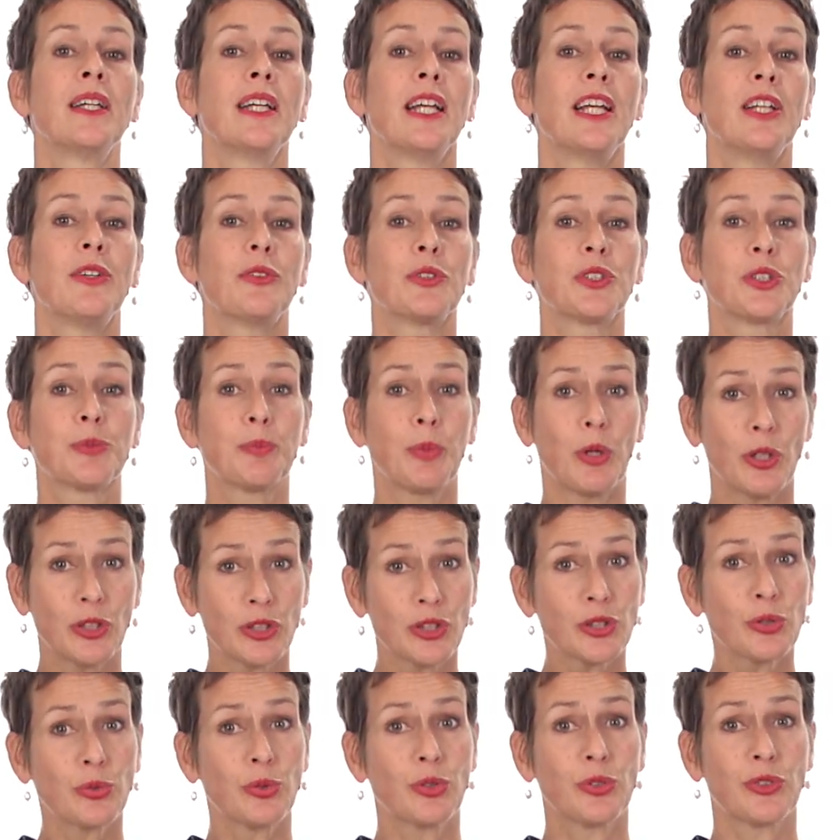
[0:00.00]
In
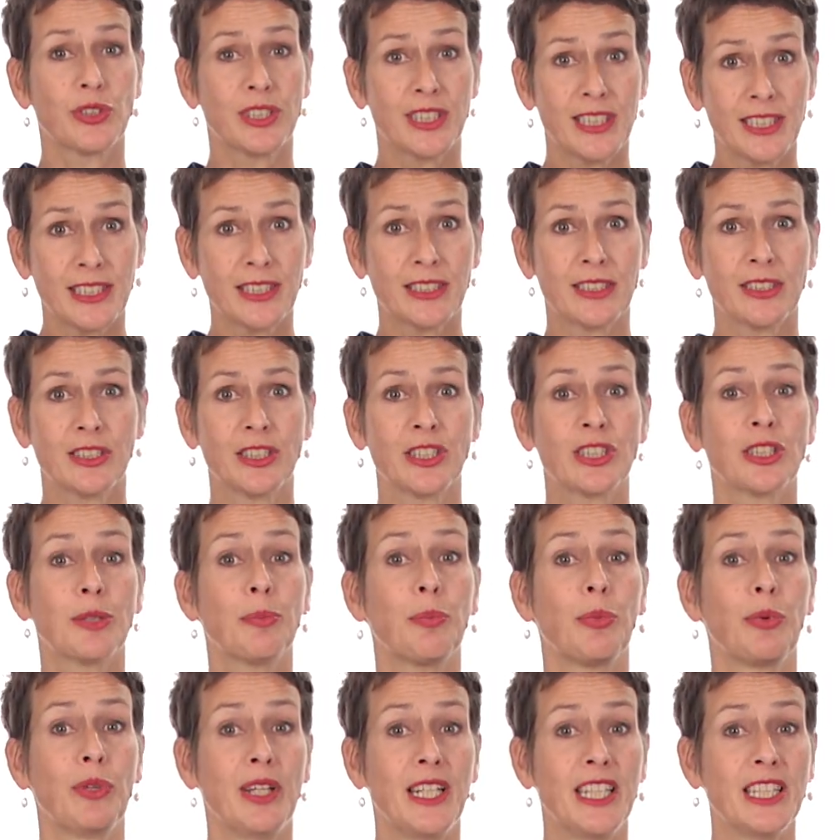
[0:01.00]
response to the resistance, the
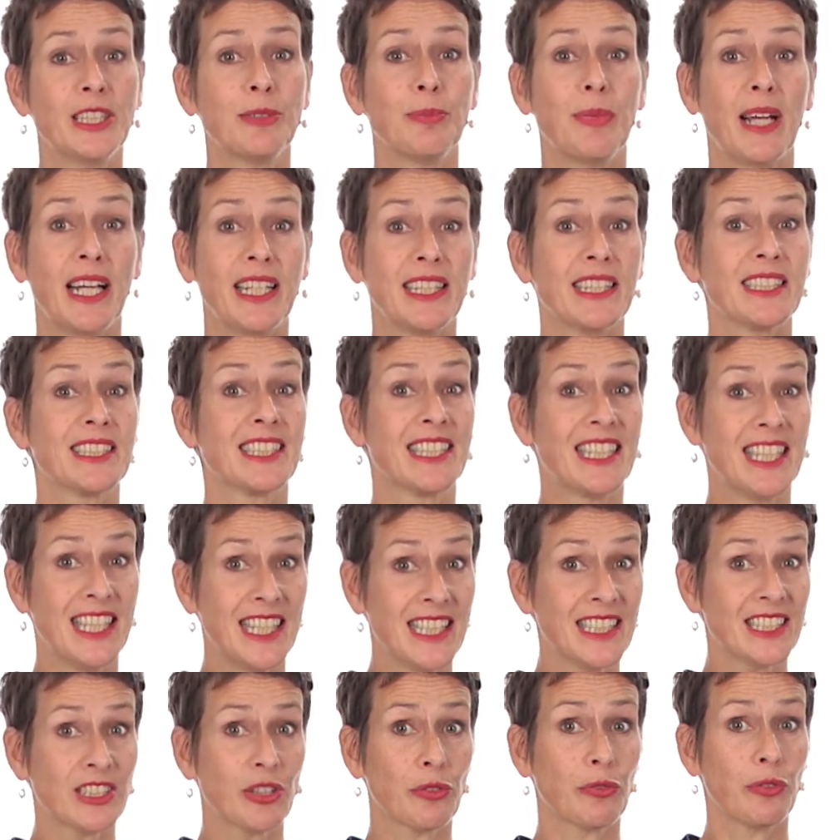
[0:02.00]
police made its
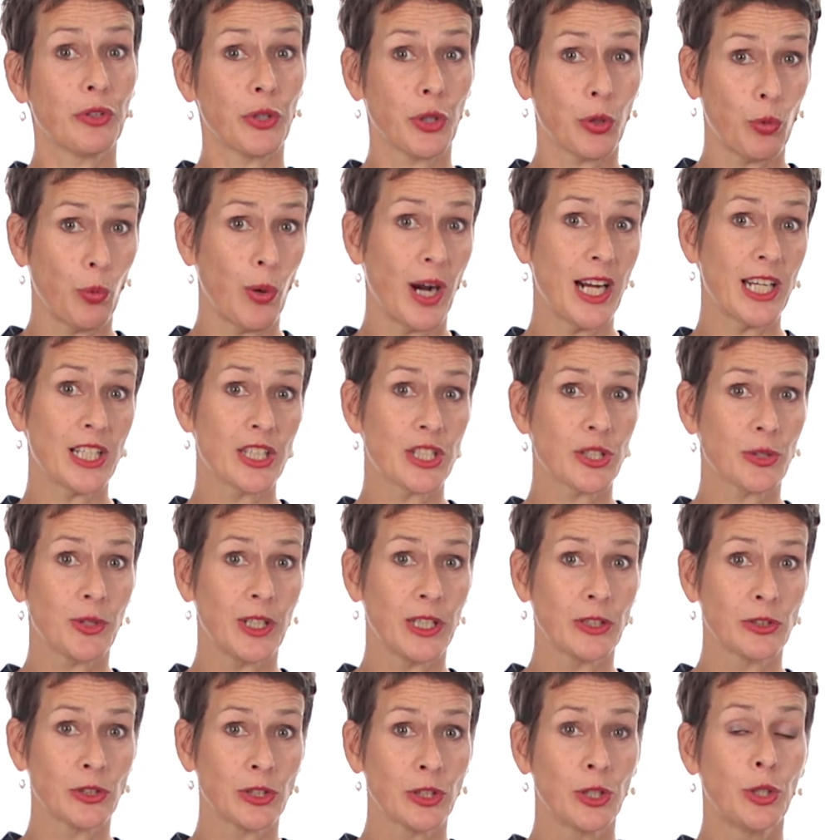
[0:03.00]
list of required
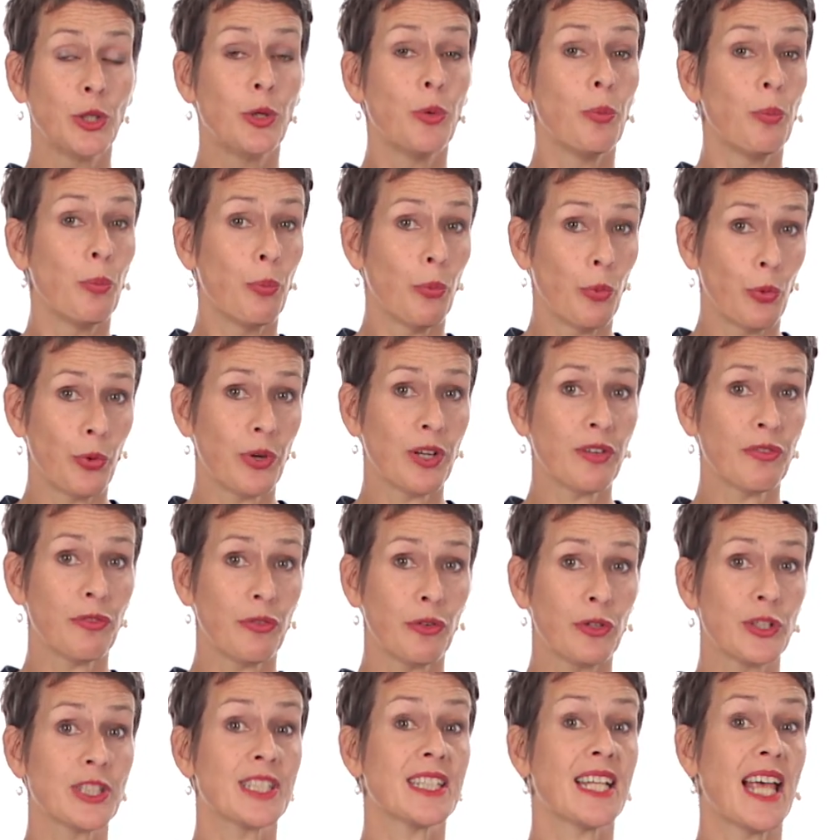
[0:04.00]
skills more
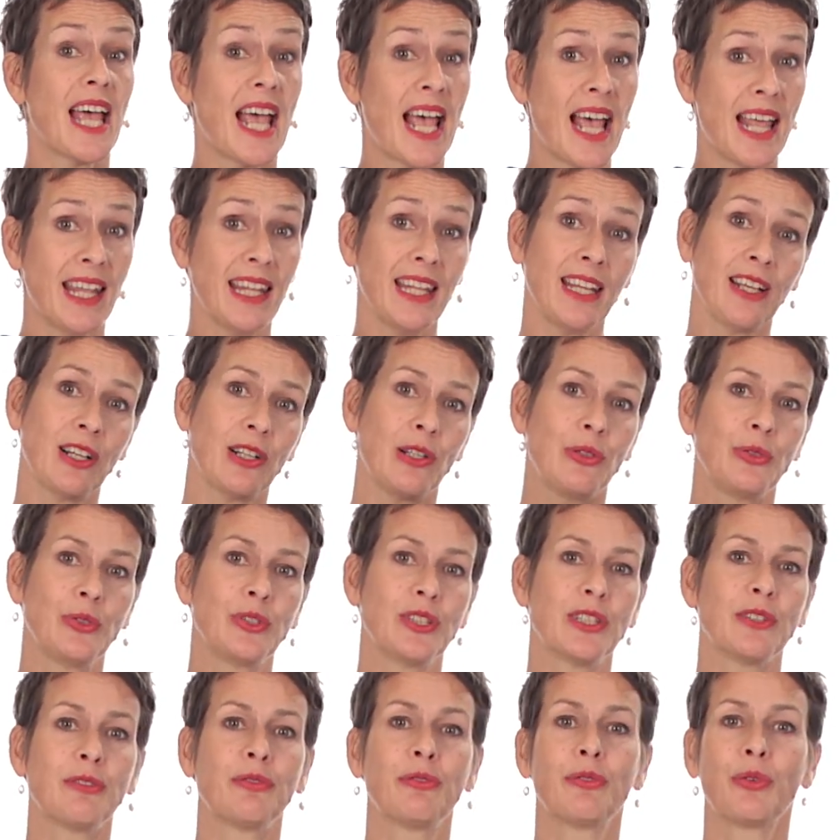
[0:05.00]
diverse and
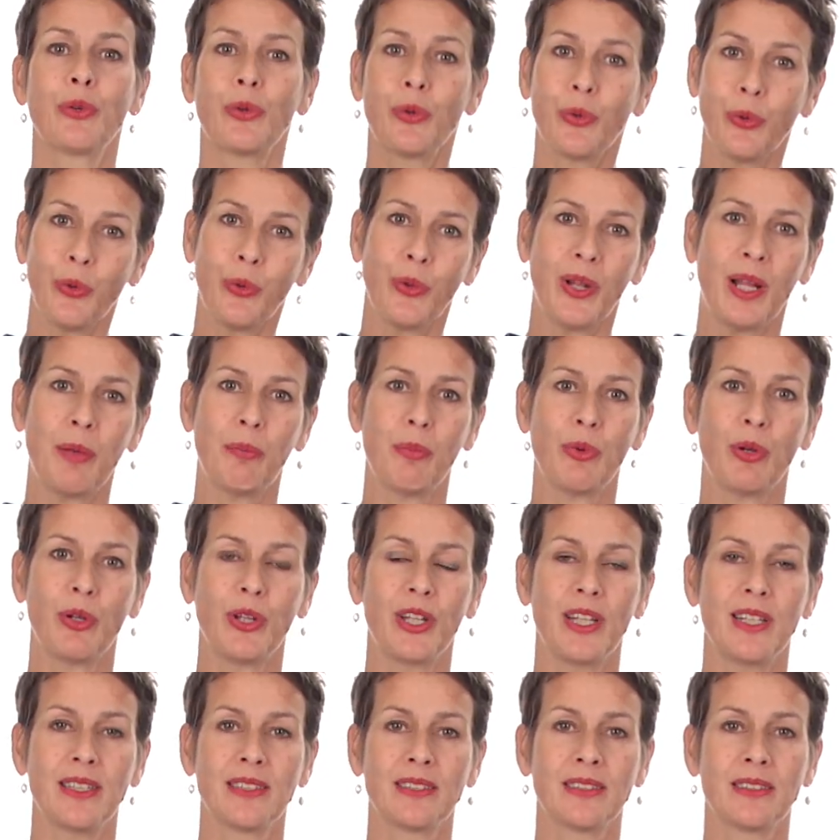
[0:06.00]
inclusive for all
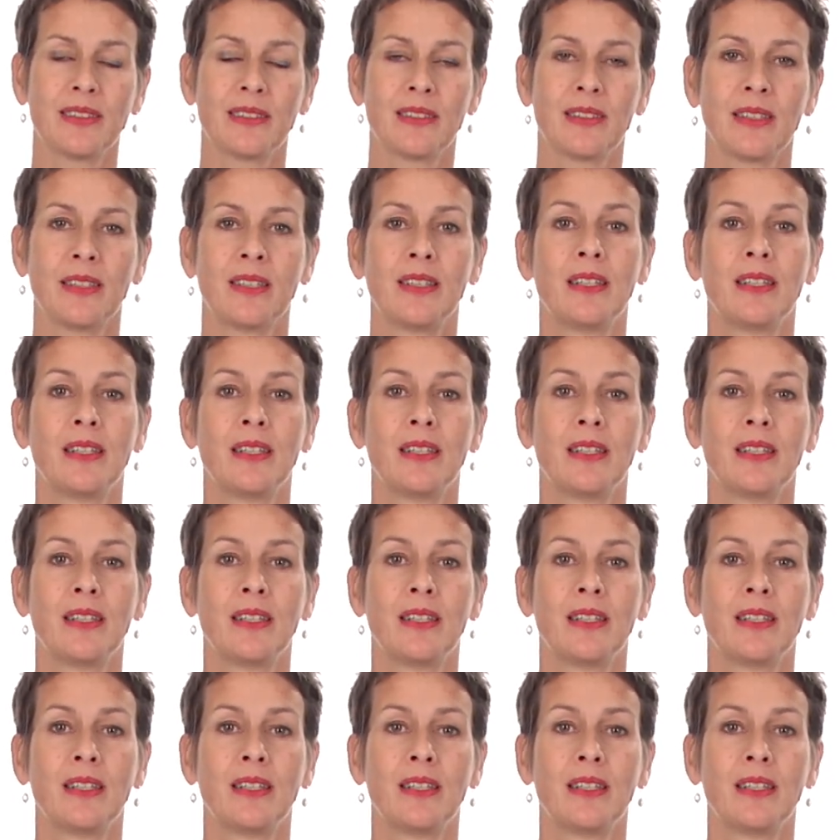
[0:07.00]
employees.